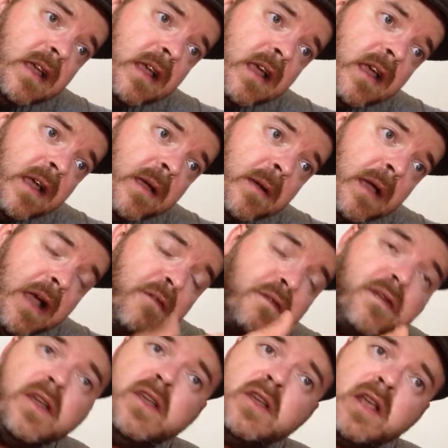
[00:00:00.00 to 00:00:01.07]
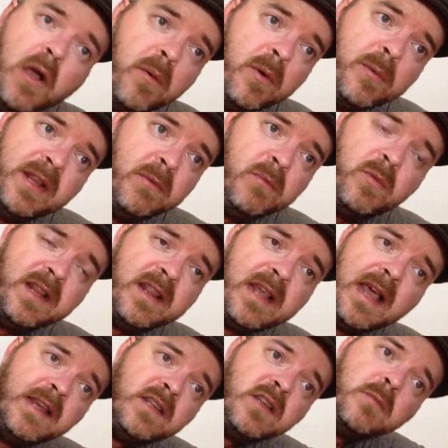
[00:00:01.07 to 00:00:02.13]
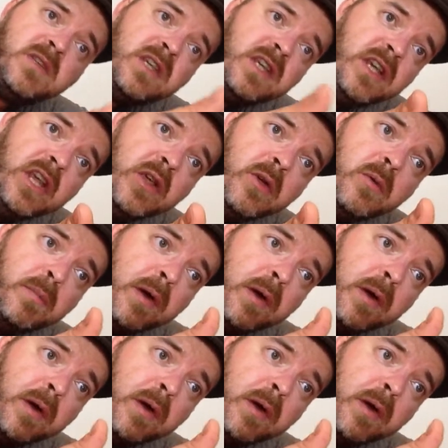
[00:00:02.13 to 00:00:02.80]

How far you go with that is up to you.